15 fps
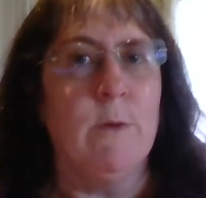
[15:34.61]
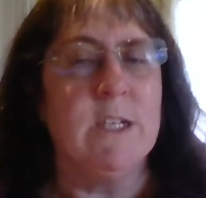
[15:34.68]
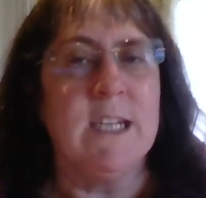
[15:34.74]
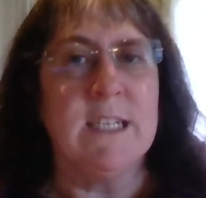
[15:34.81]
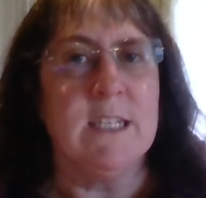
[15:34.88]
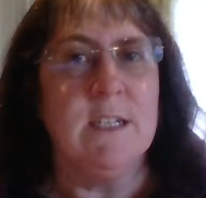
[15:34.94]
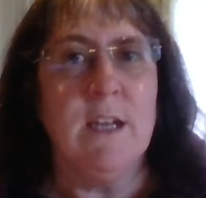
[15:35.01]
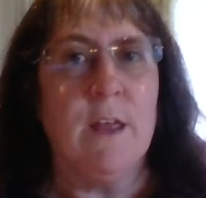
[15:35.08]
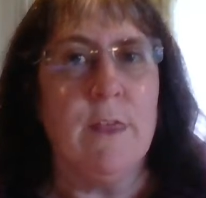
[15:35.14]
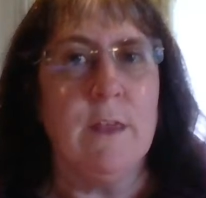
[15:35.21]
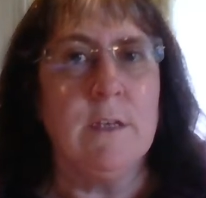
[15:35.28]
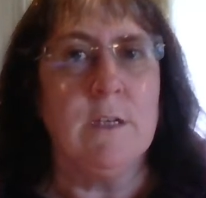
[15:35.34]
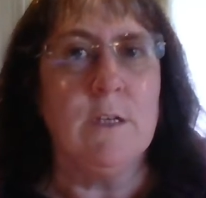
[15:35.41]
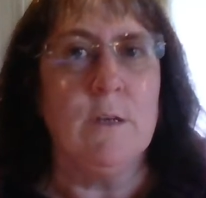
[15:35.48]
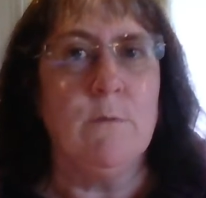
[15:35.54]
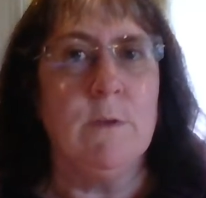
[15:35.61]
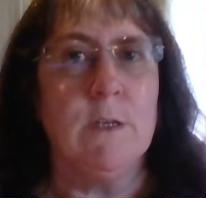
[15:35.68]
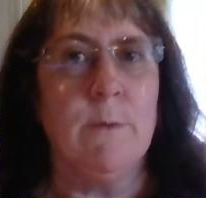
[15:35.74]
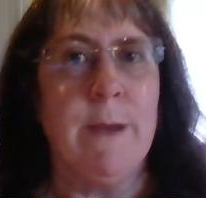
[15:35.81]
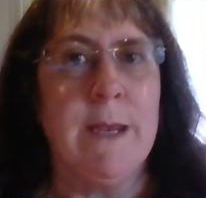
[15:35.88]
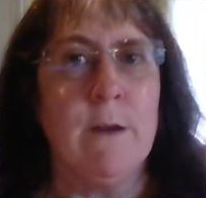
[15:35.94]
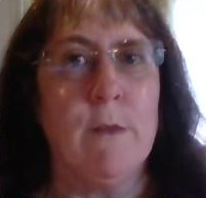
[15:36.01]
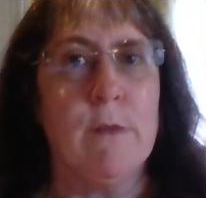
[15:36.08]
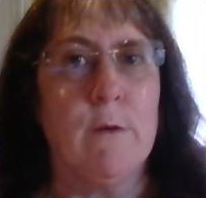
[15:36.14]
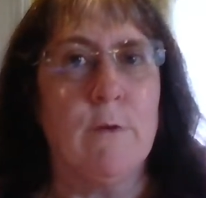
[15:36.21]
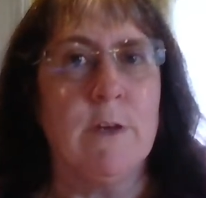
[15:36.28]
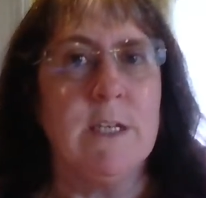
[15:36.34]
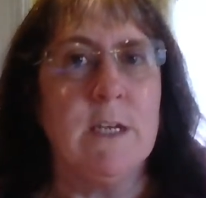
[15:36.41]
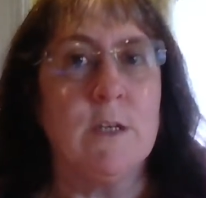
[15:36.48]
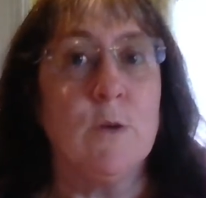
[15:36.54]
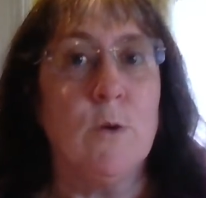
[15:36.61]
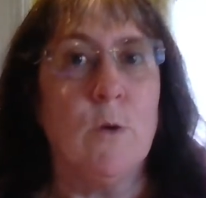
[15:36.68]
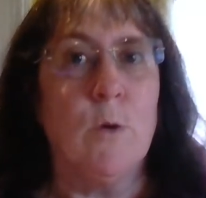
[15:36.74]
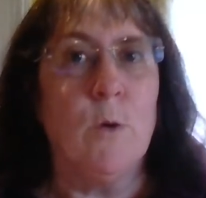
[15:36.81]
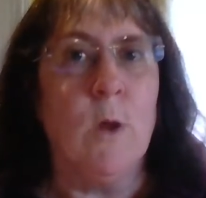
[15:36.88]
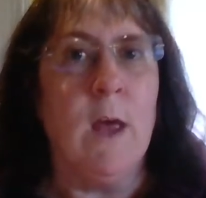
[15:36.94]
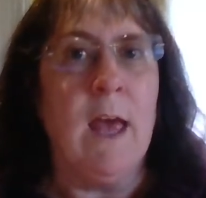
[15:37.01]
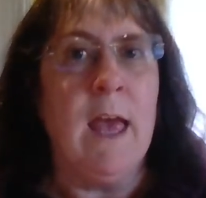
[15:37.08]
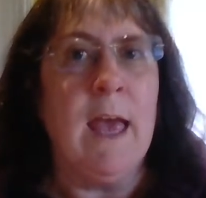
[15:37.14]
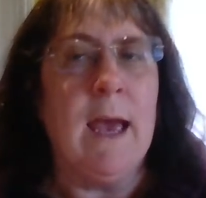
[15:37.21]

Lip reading: which has nothing to do with domain authority at all,